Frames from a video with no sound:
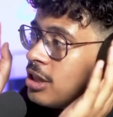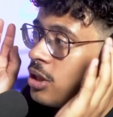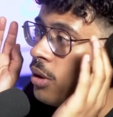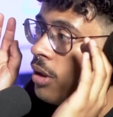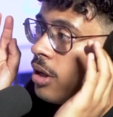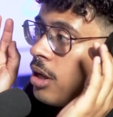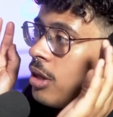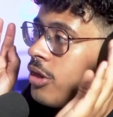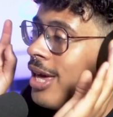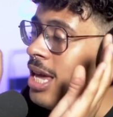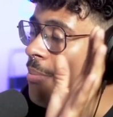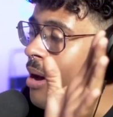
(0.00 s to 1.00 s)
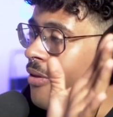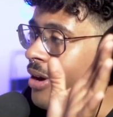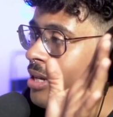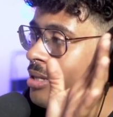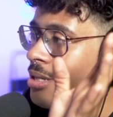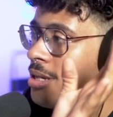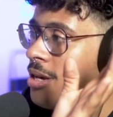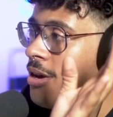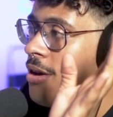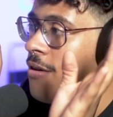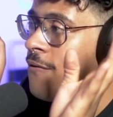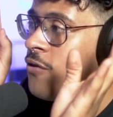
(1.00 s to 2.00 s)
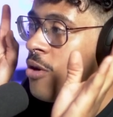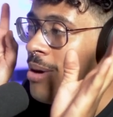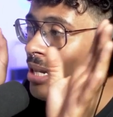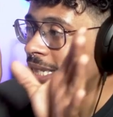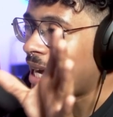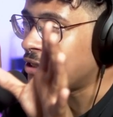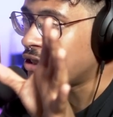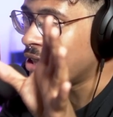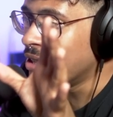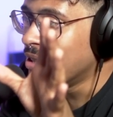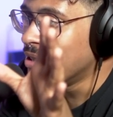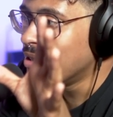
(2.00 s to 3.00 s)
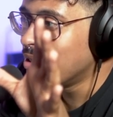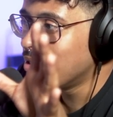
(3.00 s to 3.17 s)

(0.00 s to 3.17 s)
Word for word: And so, think about this fermentation